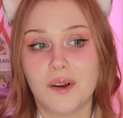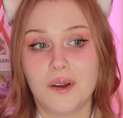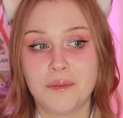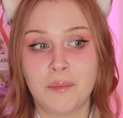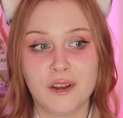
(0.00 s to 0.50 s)

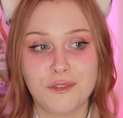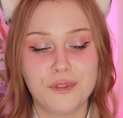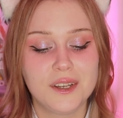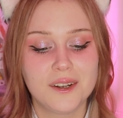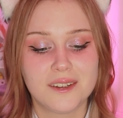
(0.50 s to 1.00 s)
on My
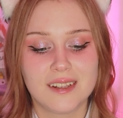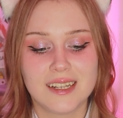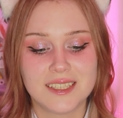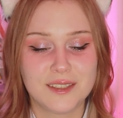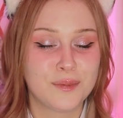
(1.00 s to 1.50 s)
Figure
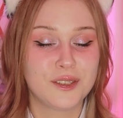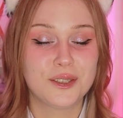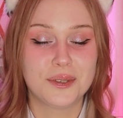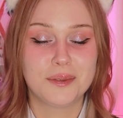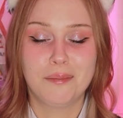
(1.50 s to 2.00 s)
Collection just